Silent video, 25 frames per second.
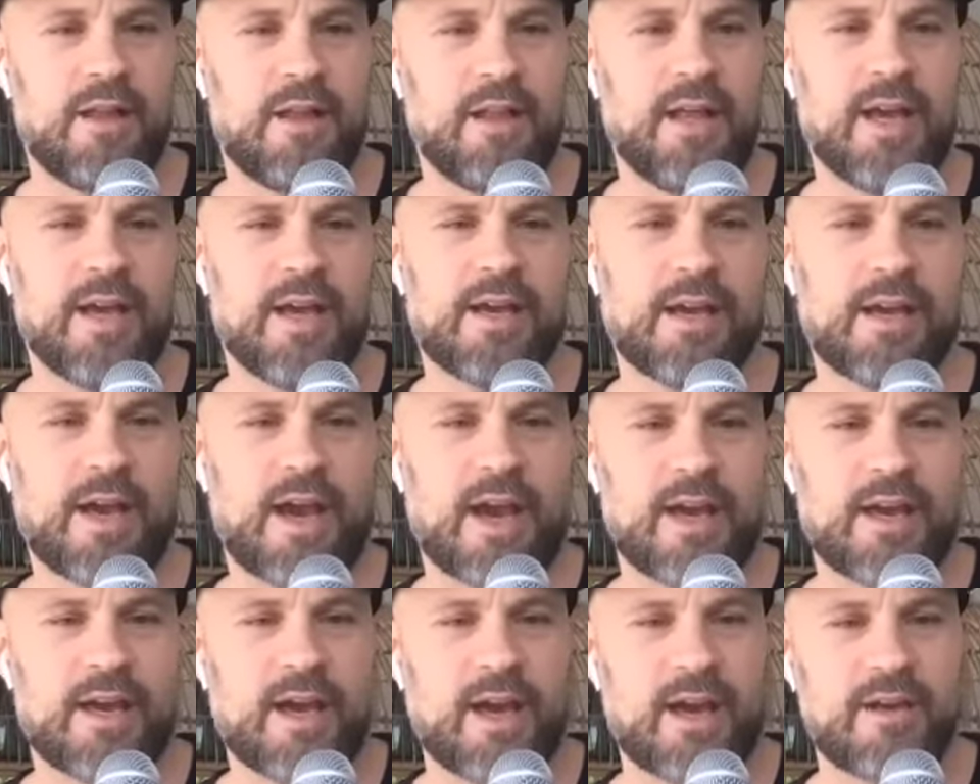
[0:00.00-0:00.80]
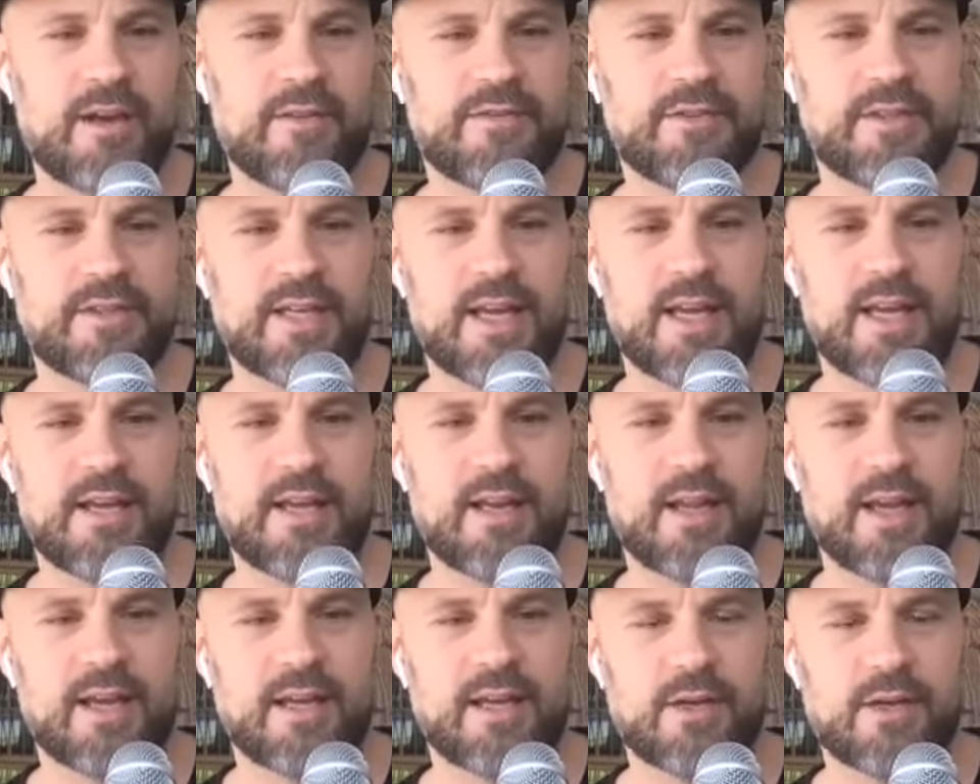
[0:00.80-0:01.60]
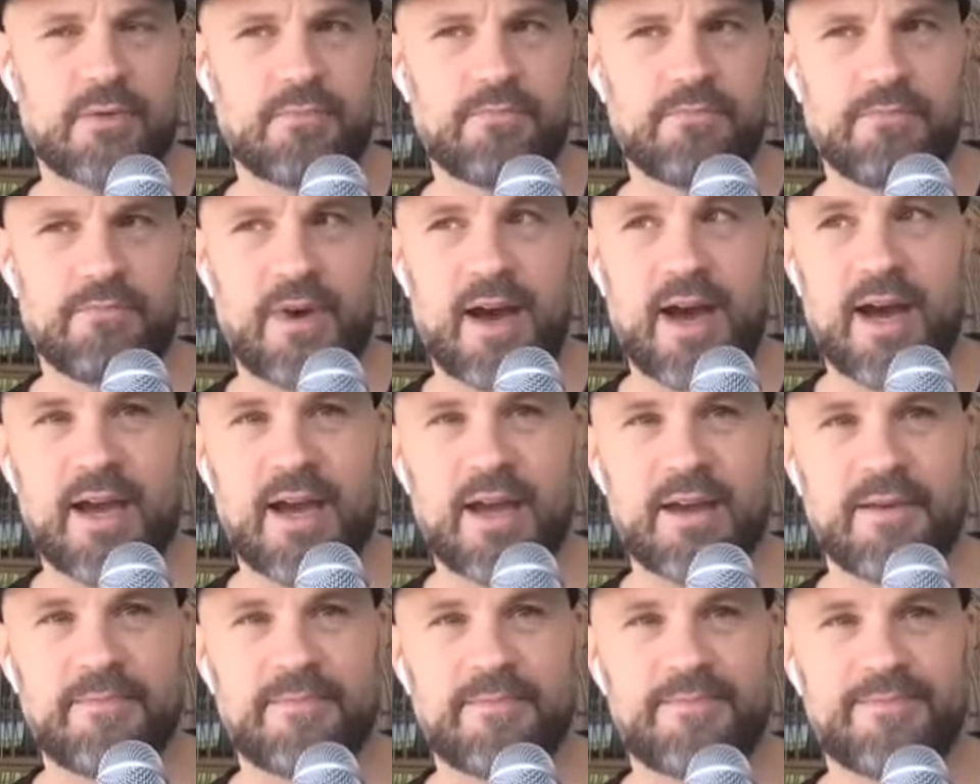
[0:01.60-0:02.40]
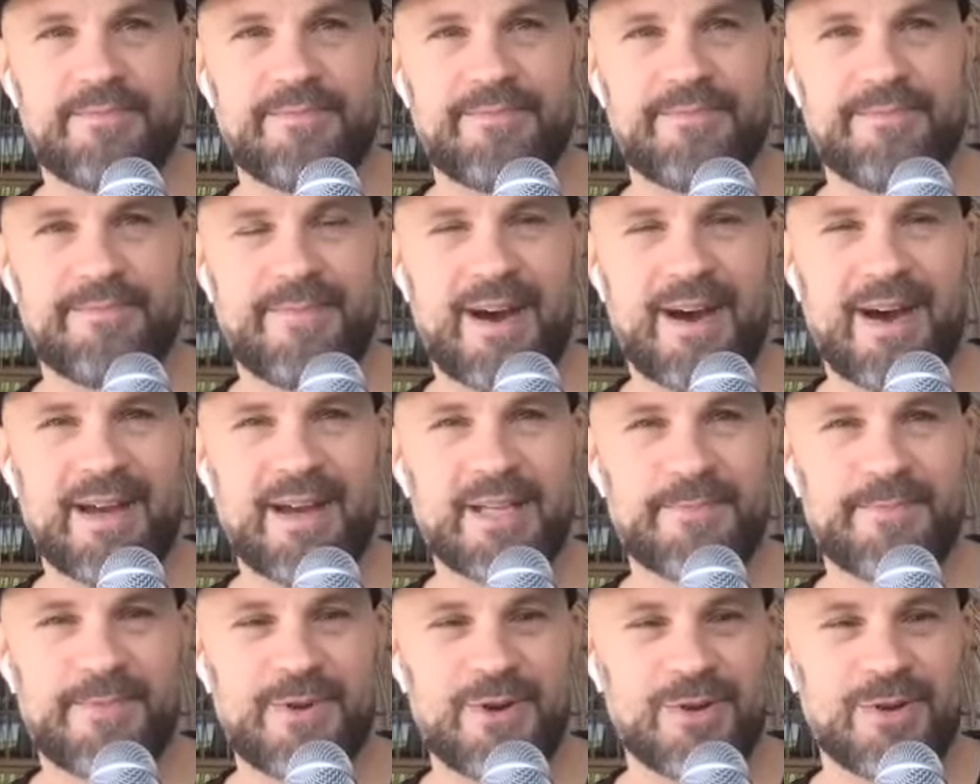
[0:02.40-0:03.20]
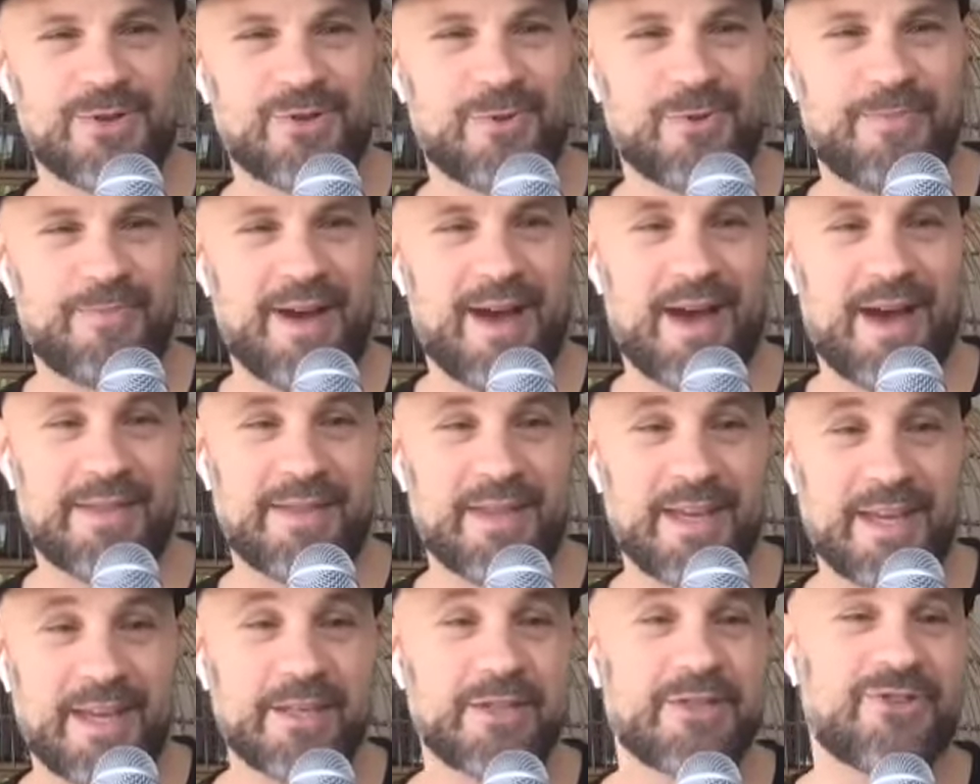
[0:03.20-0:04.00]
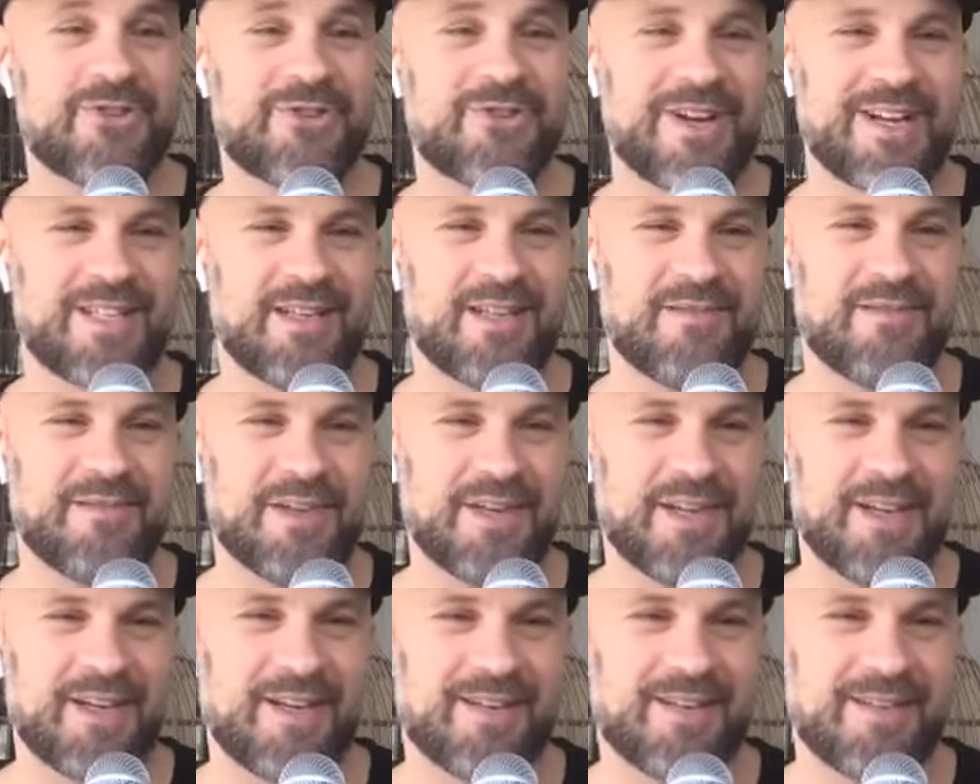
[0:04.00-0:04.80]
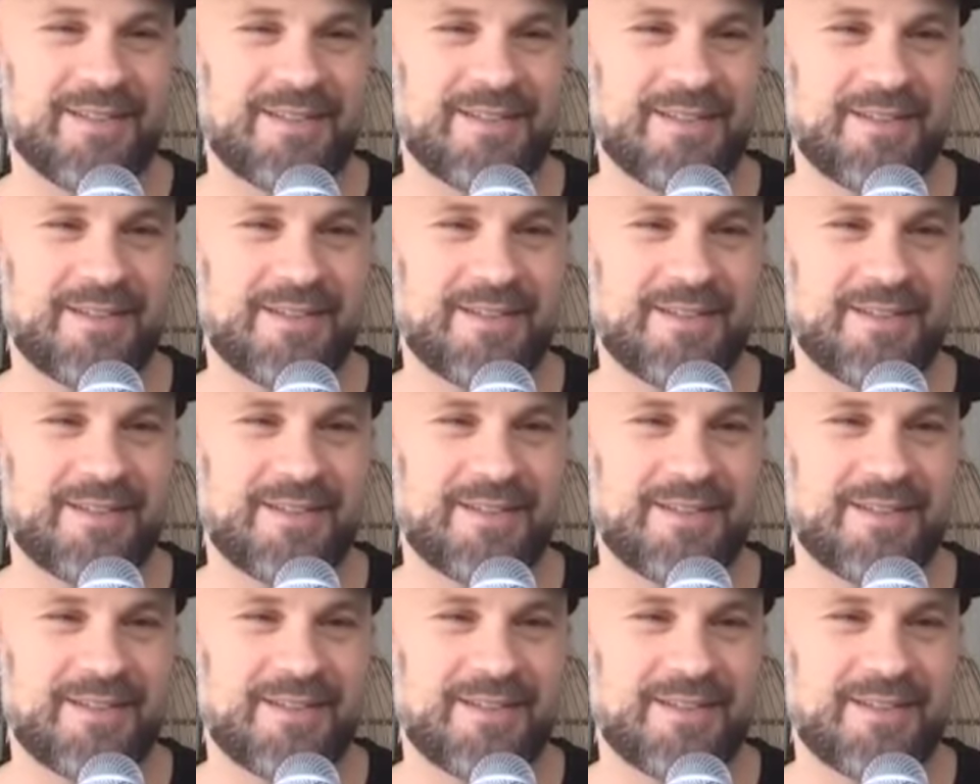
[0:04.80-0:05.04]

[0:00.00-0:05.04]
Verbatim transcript: like i kind of say that like my my spiritual path is creativity